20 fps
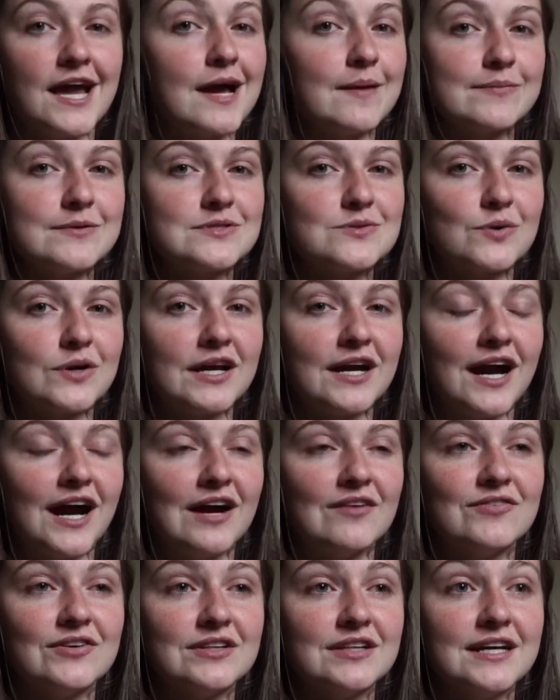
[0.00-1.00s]
happens when I
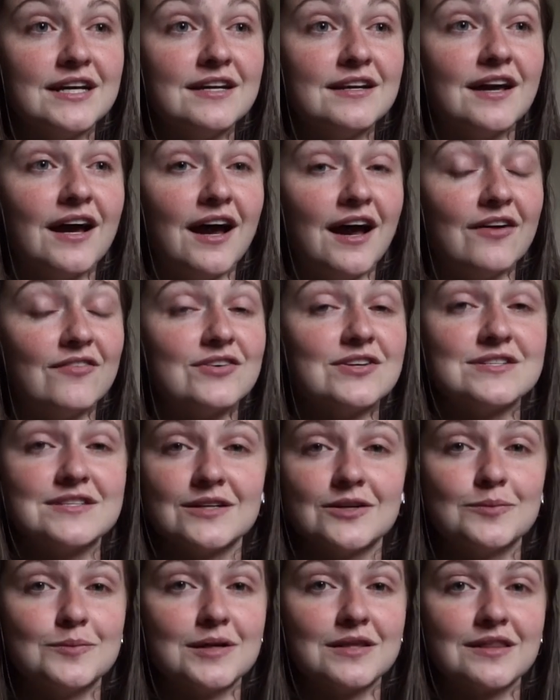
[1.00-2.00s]
ovulate every
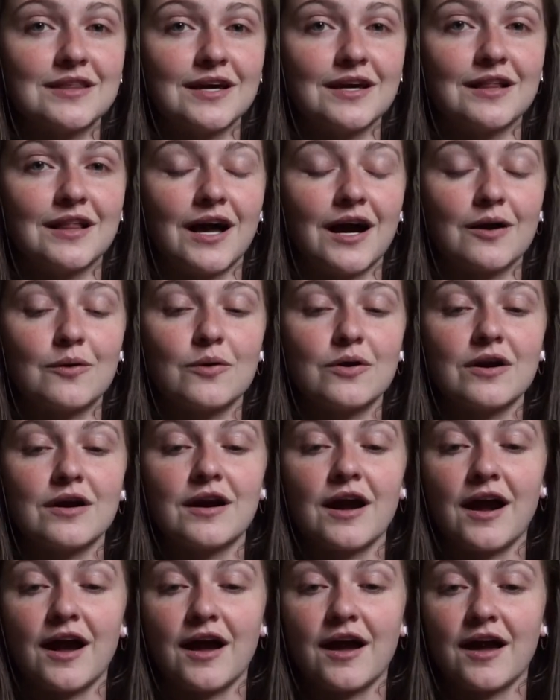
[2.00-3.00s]
single month like
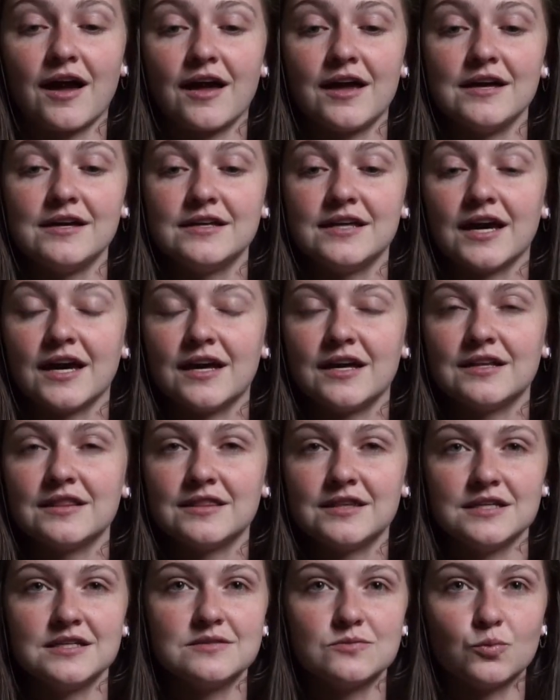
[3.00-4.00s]
clockwork. I get
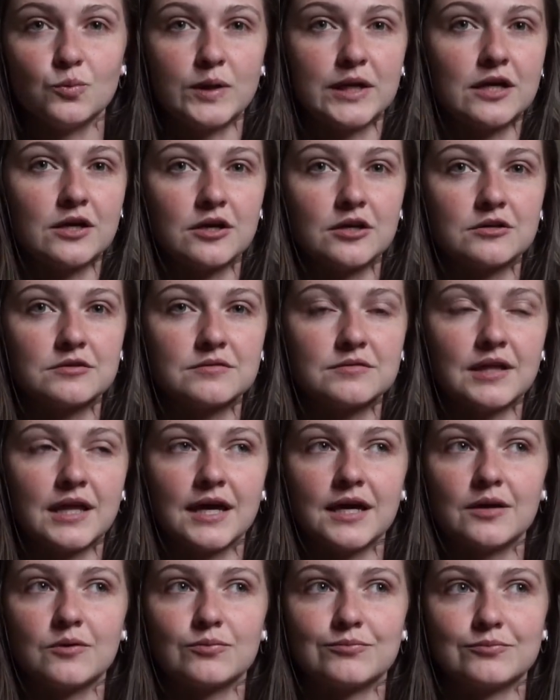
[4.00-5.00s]
these weird
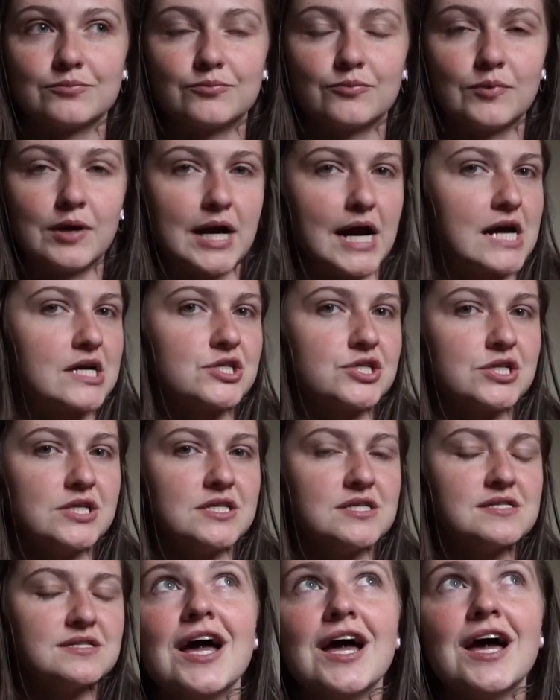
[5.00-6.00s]
like
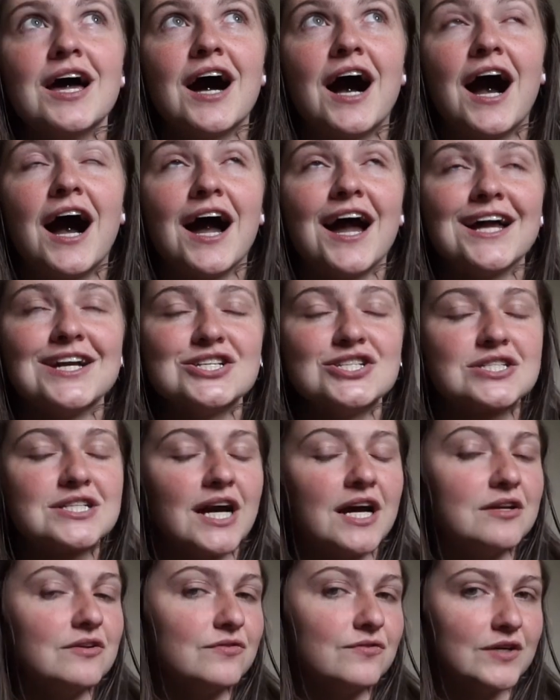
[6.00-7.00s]
rashes. I just
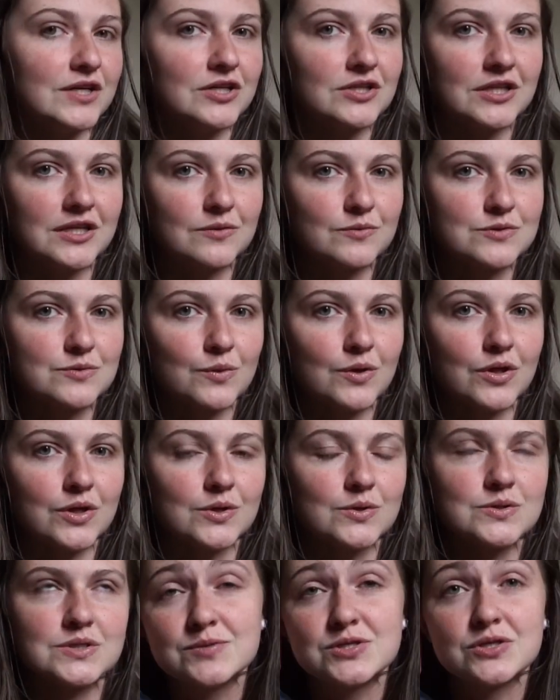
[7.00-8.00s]
kind of figured that it was one of
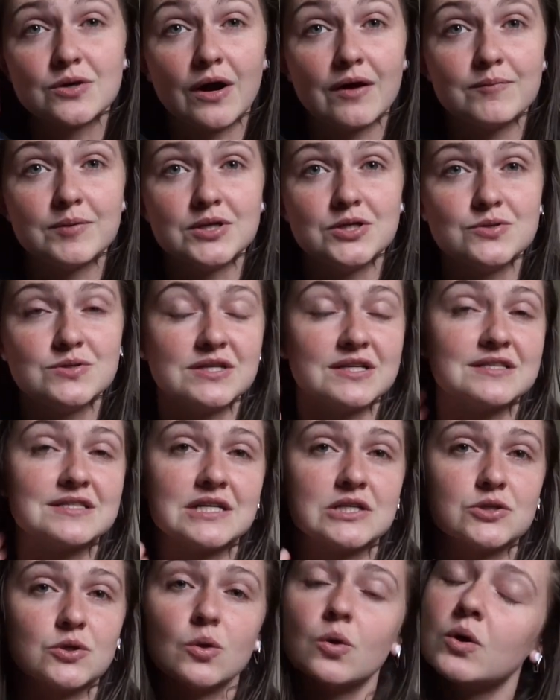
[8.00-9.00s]
those. So I've been using
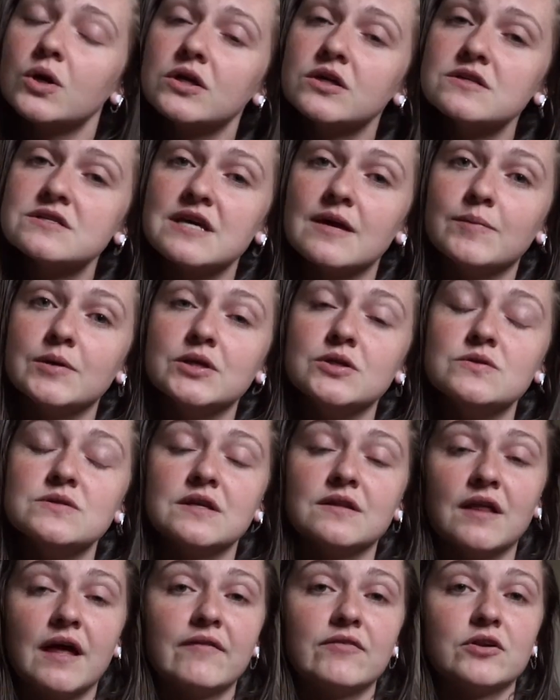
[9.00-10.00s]
essential oils. I've been
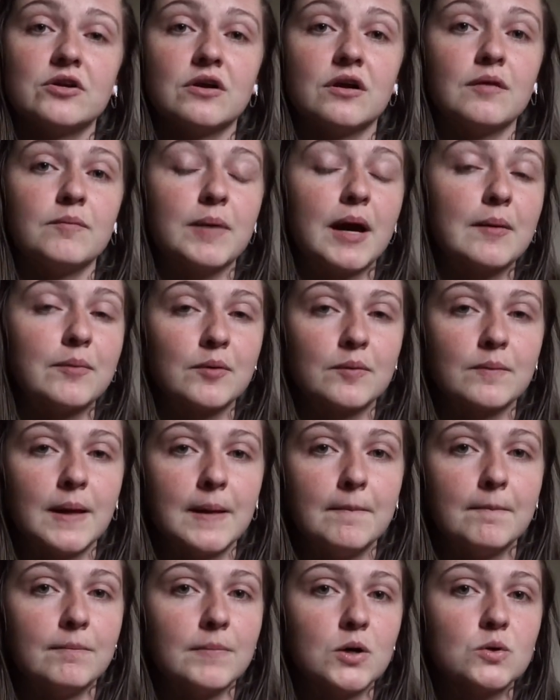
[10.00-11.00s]
using lavender and
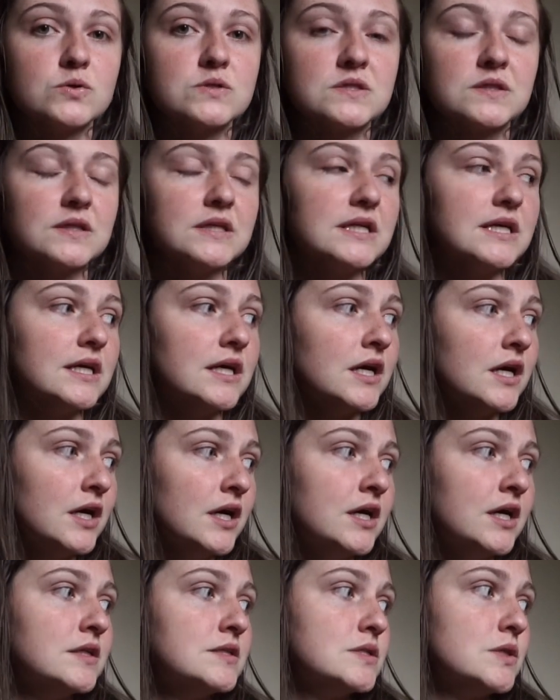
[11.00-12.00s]
peppermint mostly
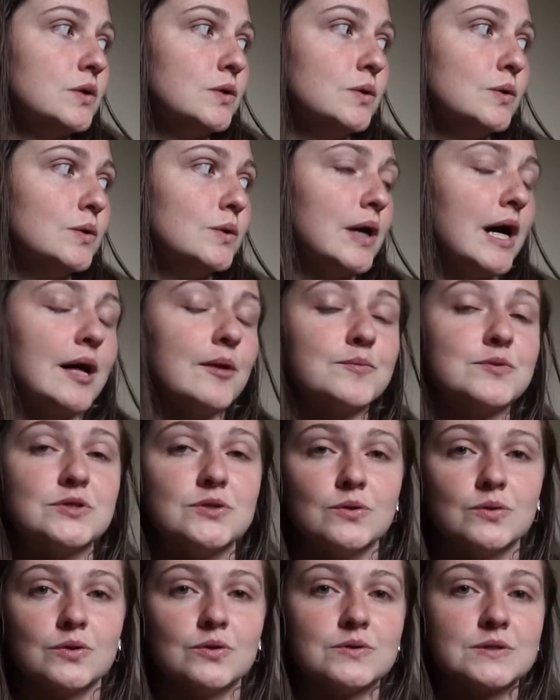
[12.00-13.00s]
to help
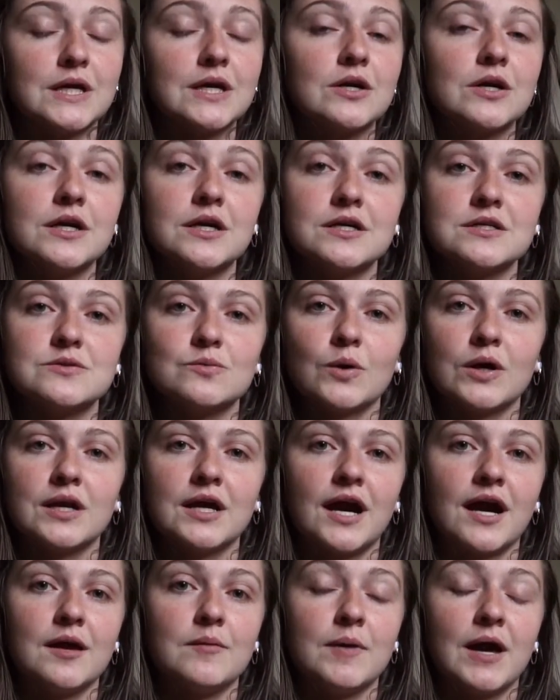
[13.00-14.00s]
soothe those areas when
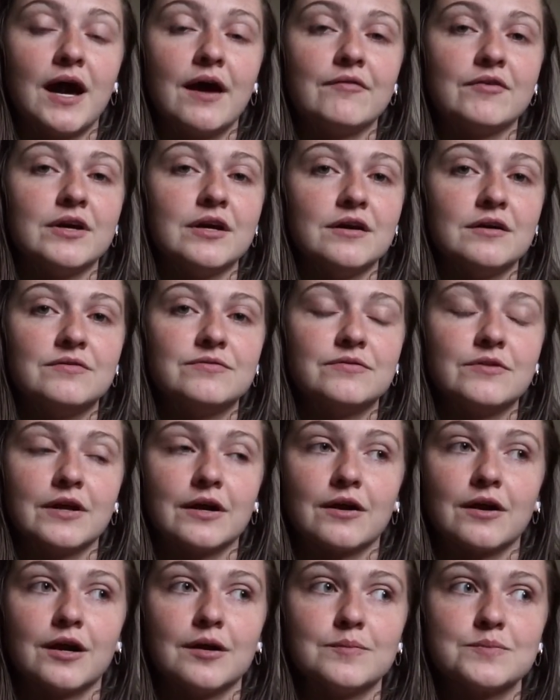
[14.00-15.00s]
I'm having
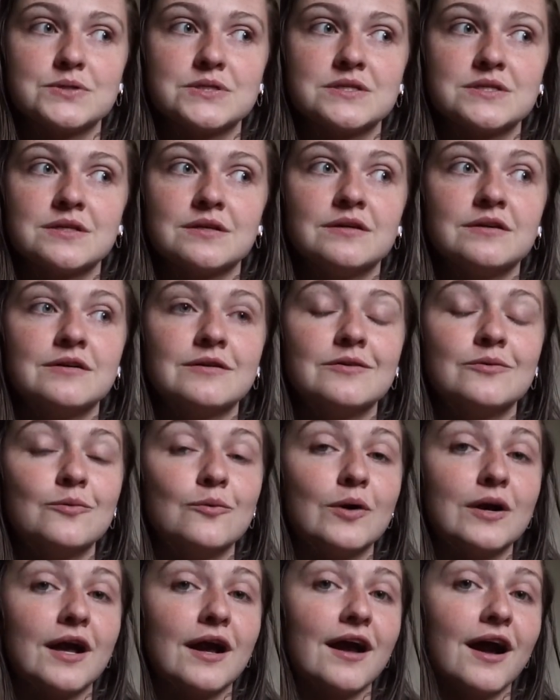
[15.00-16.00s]
flare-ups
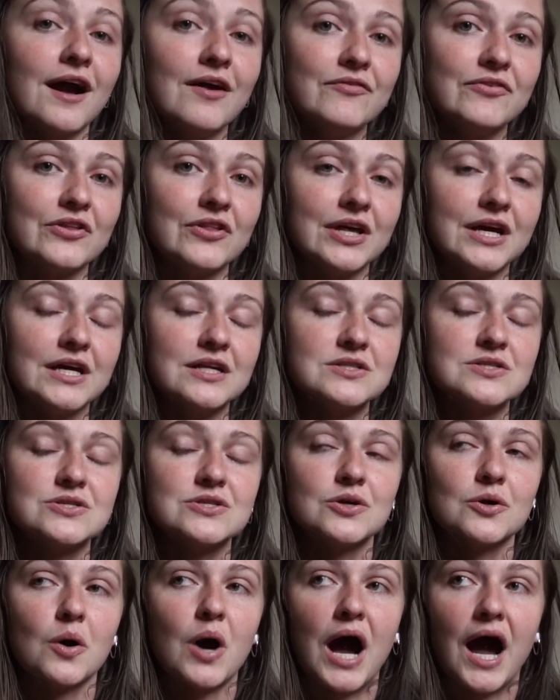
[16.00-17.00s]
when I ovulate.
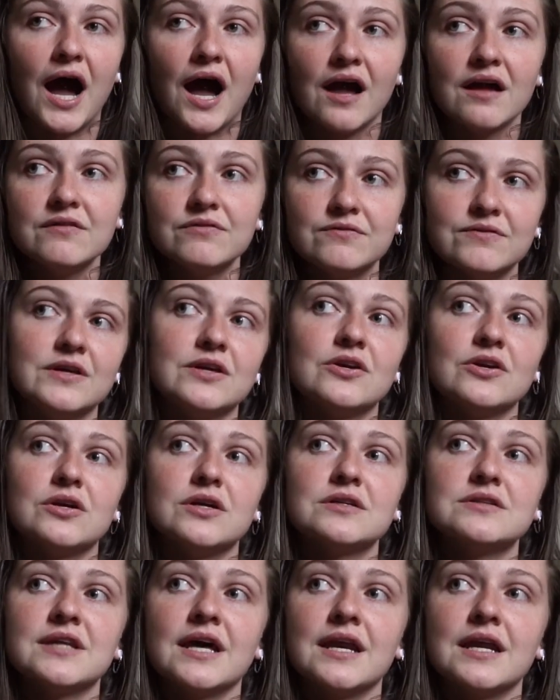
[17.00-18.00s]
So I
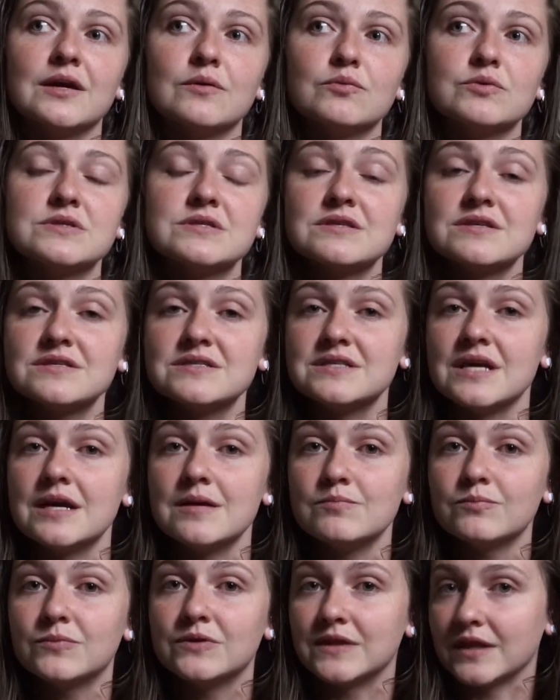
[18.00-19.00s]
figured that it was the
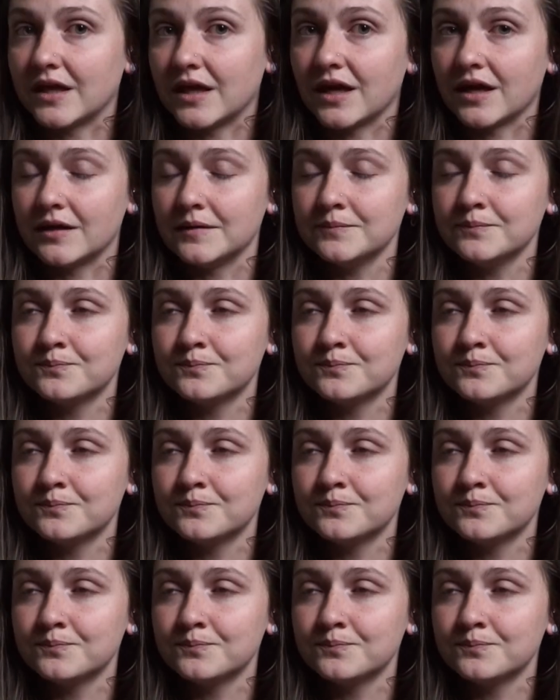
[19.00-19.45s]
same thing.